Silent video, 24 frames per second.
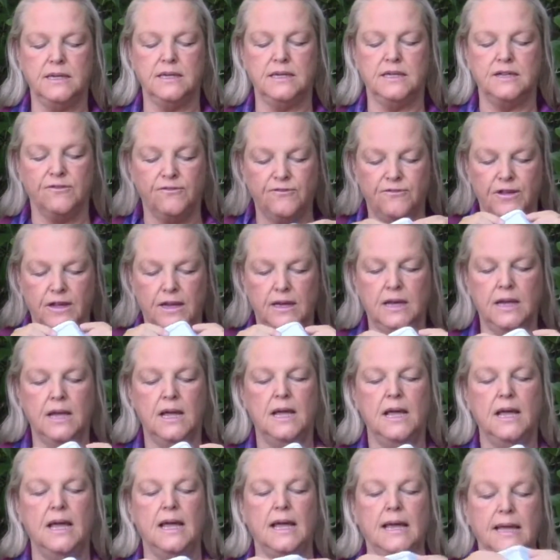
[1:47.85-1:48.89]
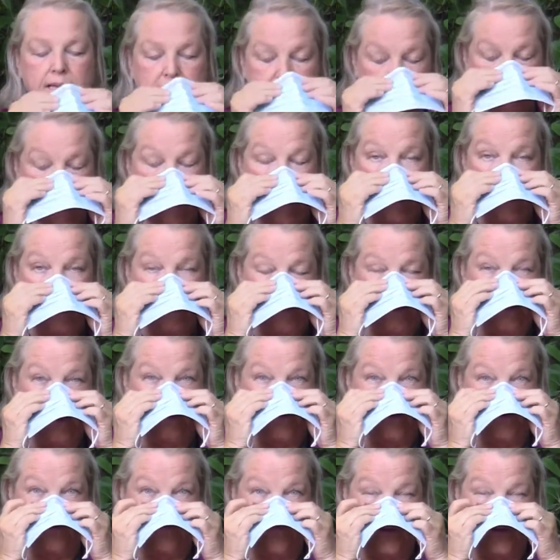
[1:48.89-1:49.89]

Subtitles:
it to fit exactly on your